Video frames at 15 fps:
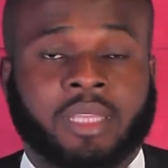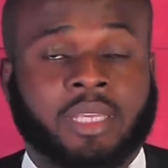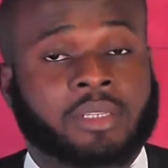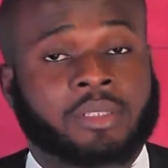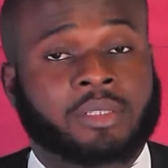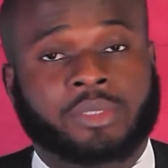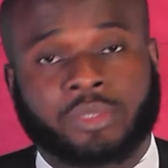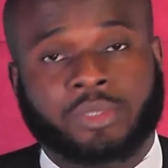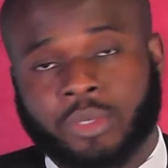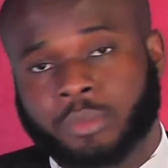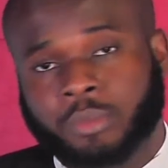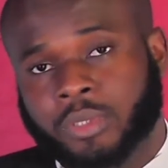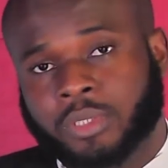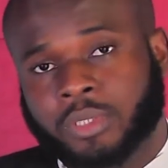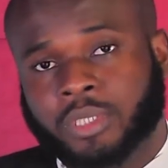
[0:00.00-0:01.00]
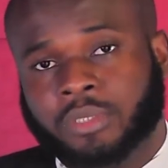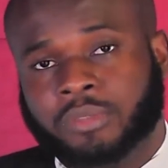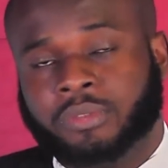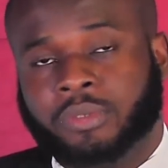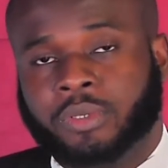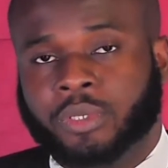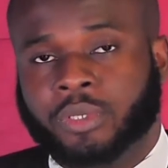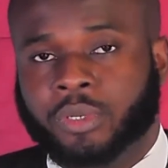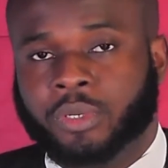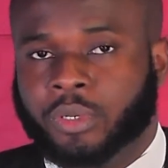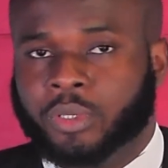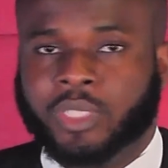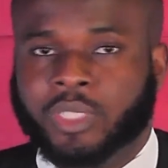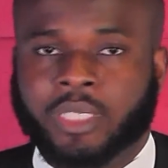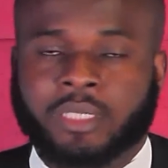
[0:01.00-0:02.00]
Thank you so much for your
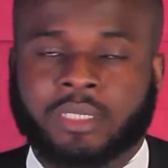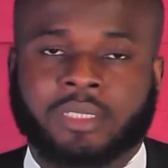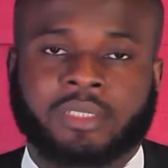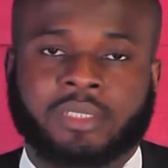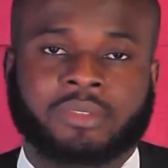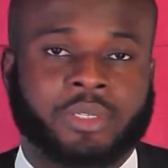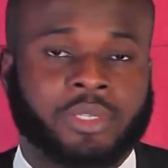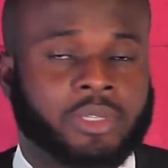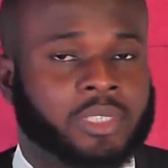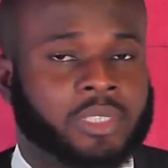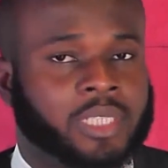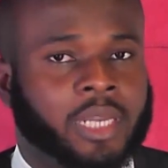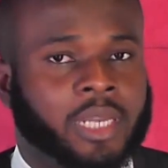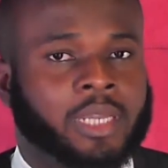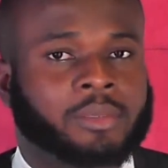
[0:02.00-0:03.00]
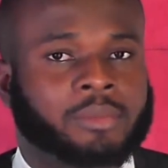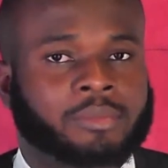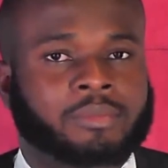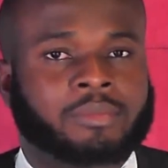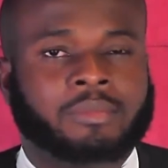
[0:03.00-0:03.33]
audience, for your time.